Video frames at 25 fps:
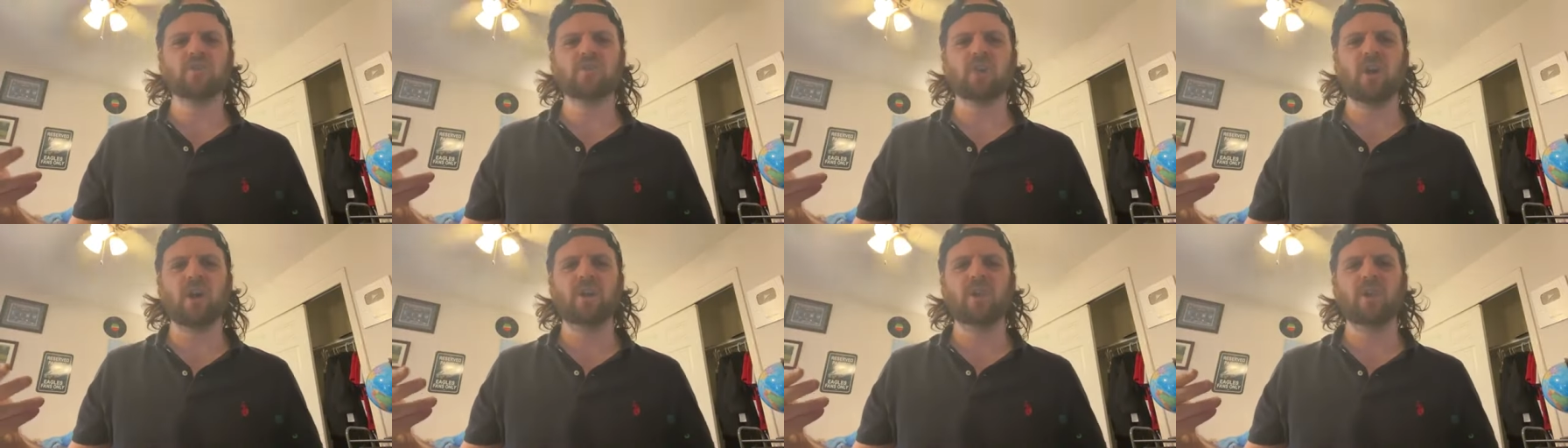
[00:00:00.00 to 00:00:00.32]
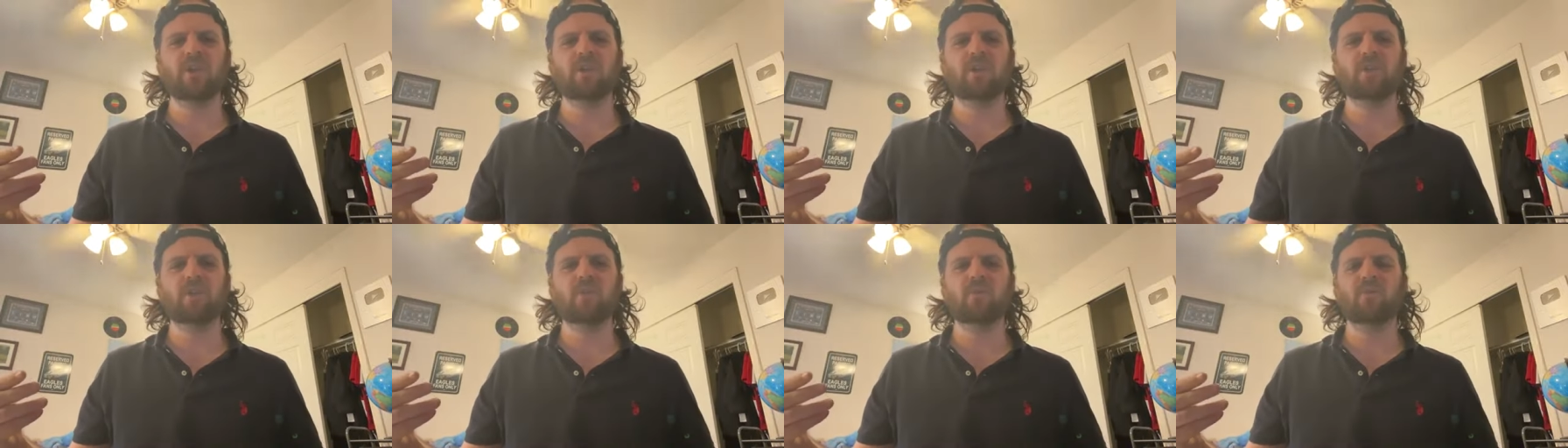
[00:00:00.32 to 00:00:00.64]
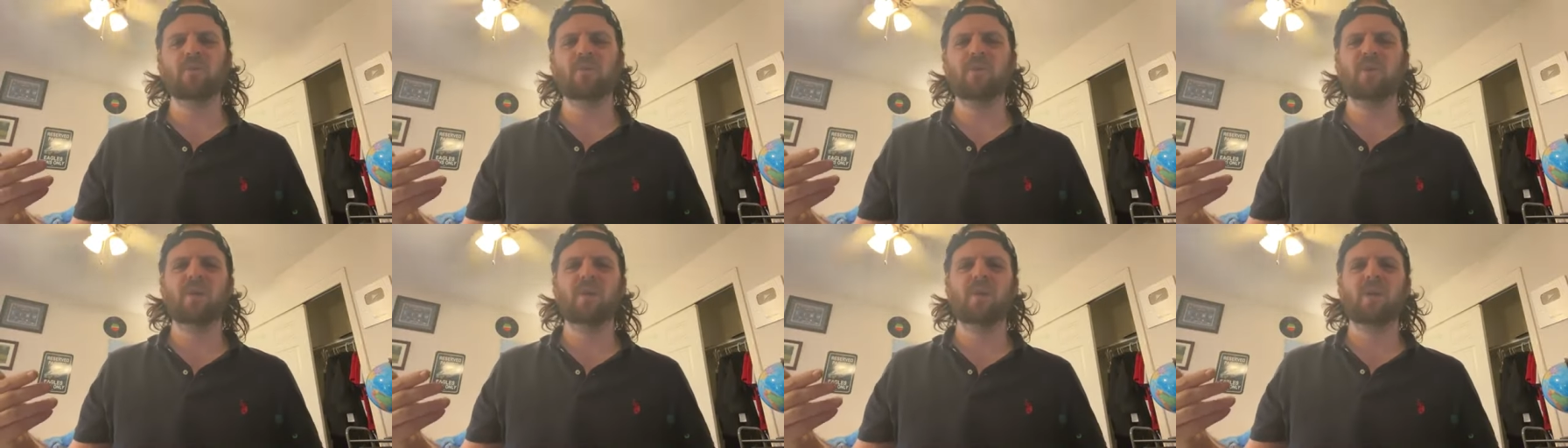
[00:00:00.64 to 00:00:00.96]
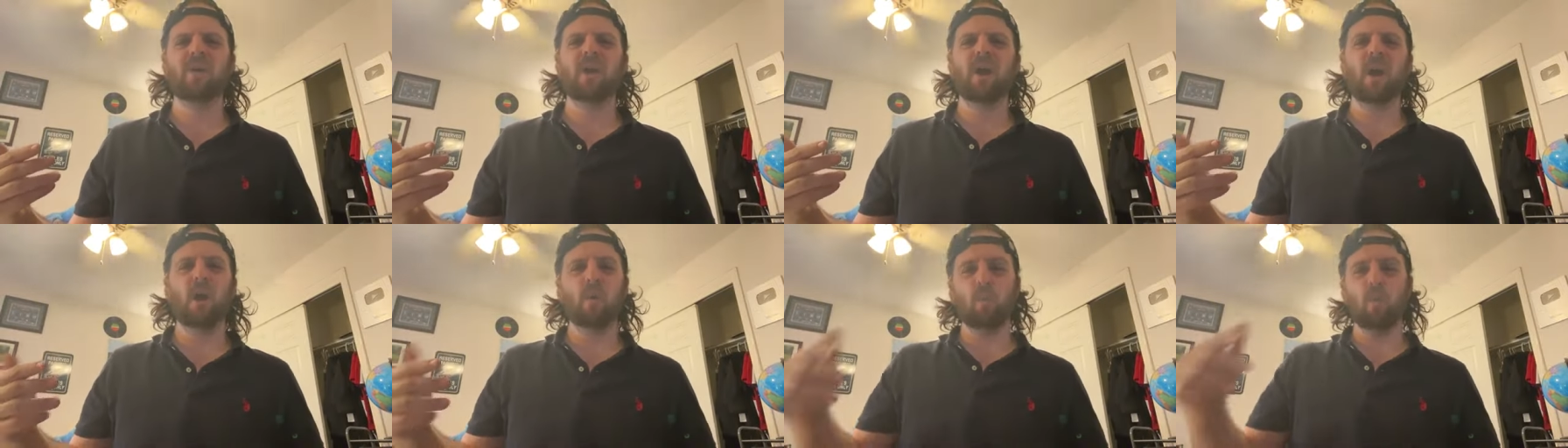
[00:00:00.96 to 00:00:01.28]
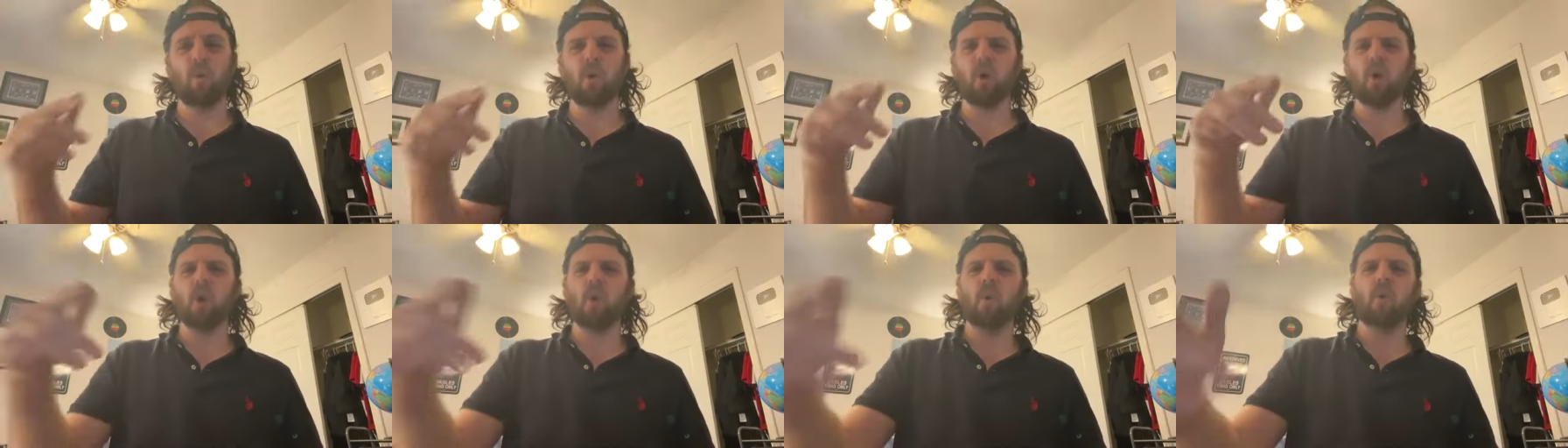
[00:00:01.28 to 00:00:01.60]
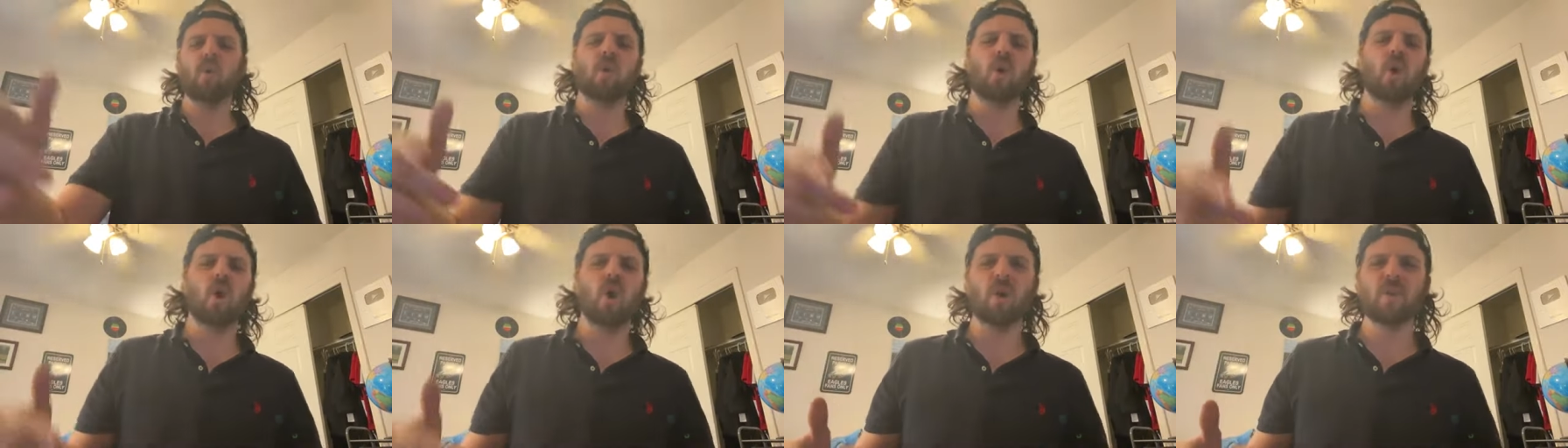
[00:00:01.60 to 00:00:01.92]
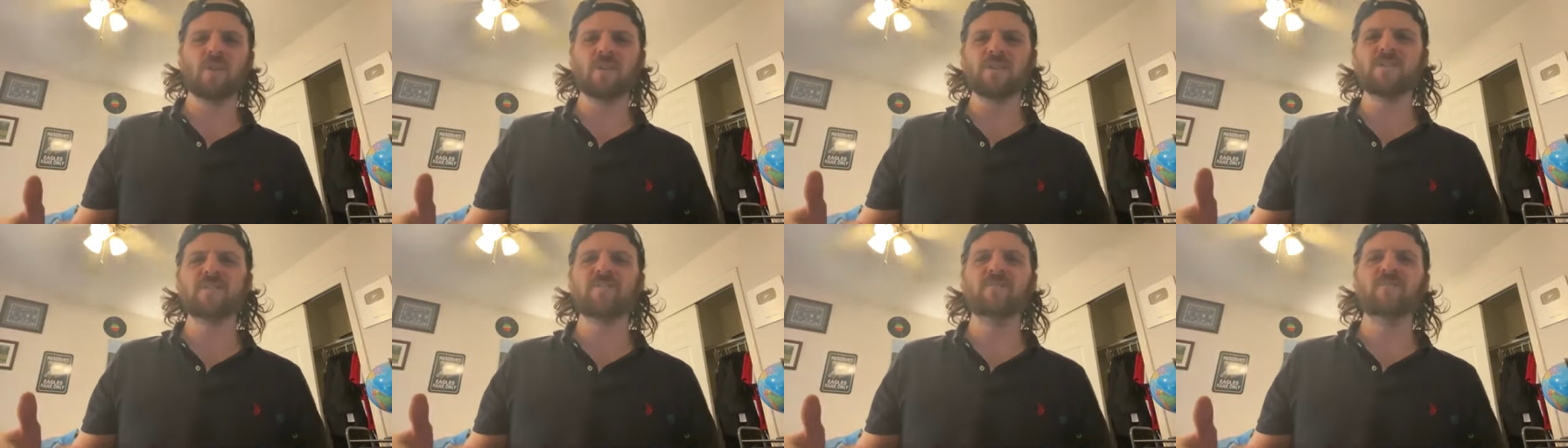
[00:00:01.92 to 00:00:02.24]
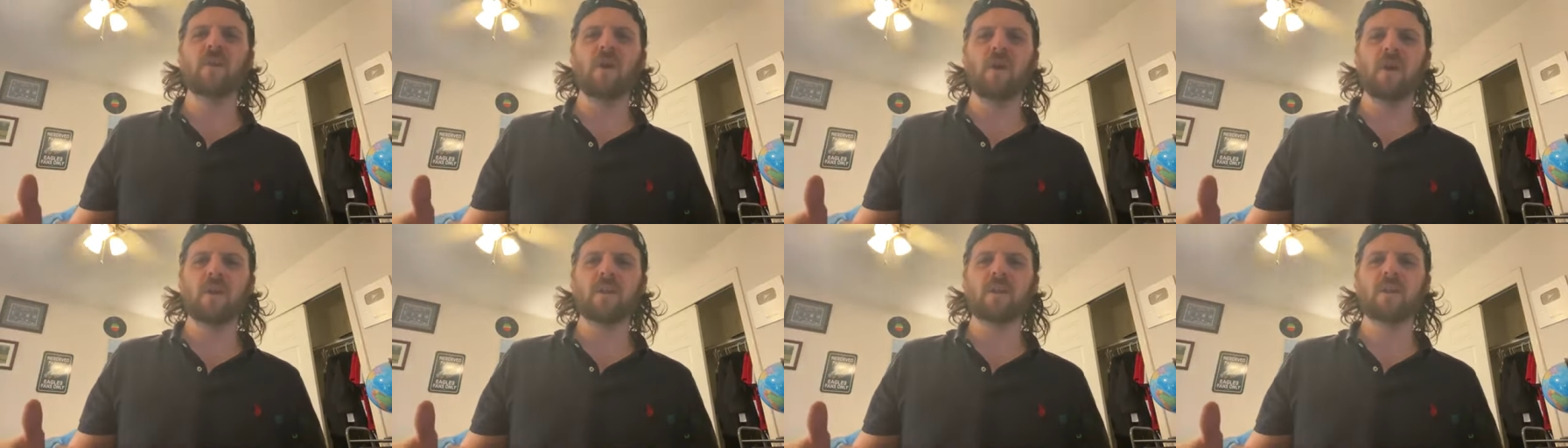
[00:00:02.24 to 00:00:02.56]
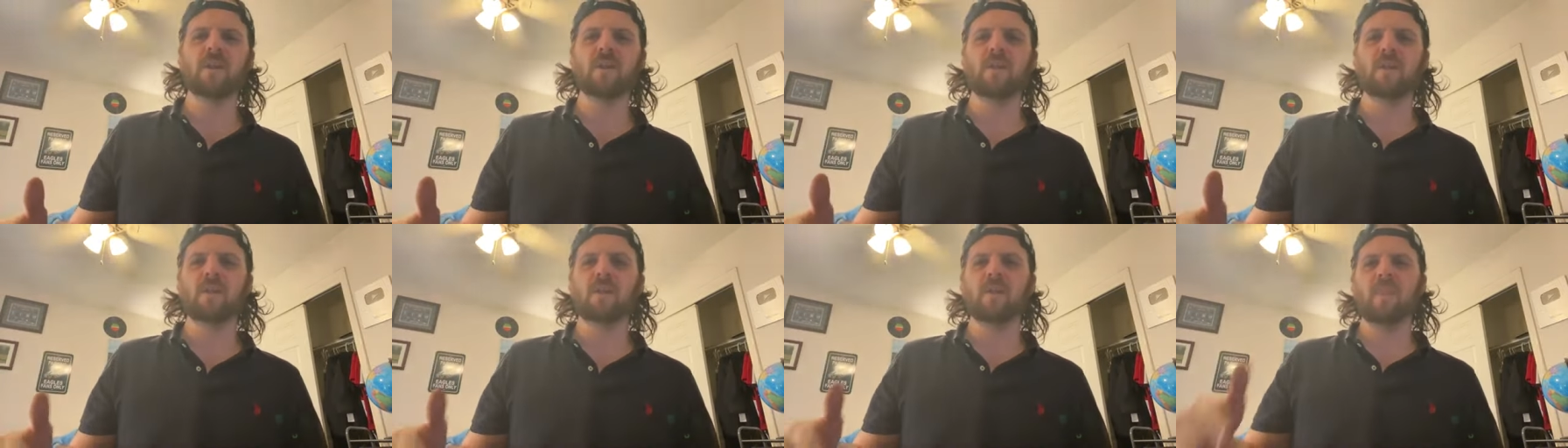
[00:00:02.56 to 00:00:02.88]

trying to do and we're going hard as fuck